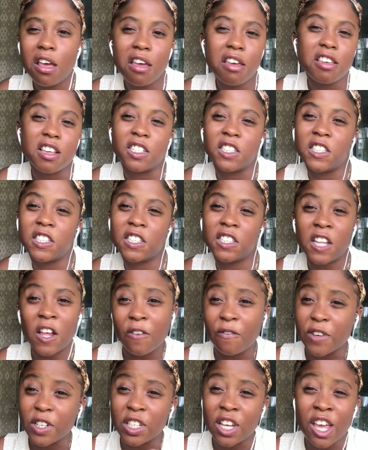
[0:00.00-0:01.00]

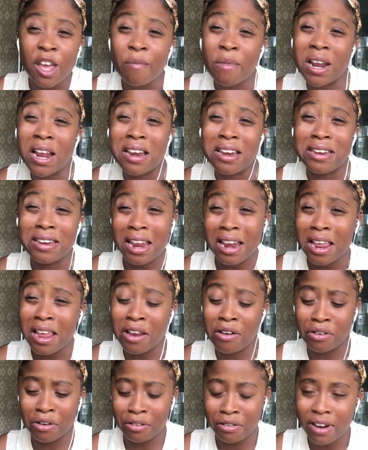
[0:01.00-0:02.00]
because your mother dead, you no
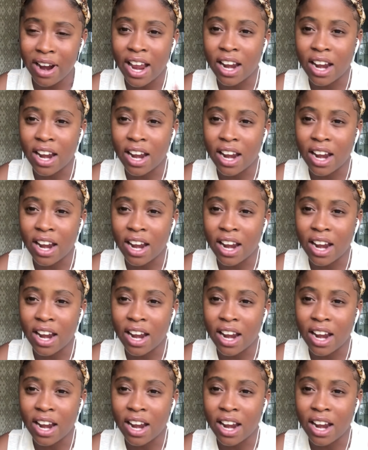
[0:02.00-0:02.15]
crying